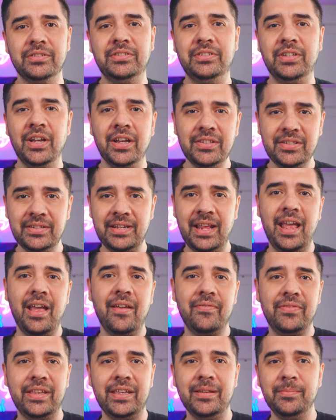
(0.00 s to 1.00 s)
doesn't
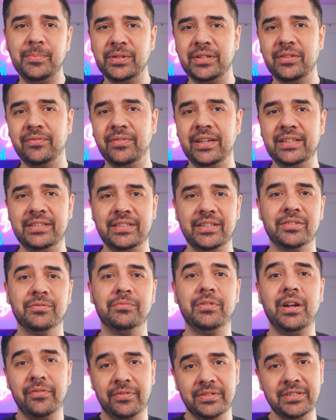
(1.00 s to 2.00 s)
have the input devices
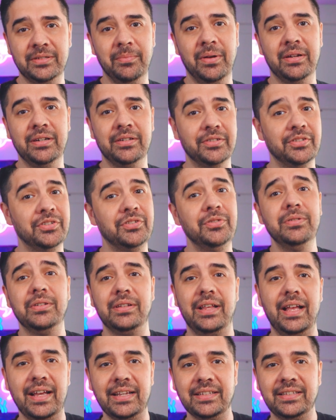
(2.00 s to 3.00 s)
reference monitors
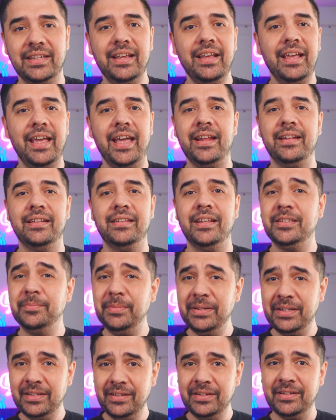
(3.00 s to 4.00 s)
utilize, and let's
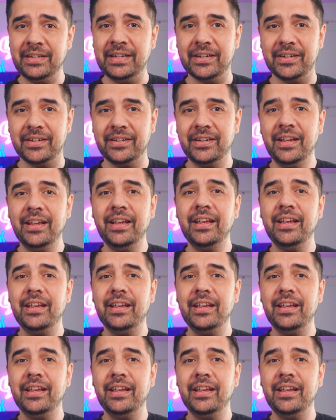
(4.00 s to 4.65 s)
be clear here,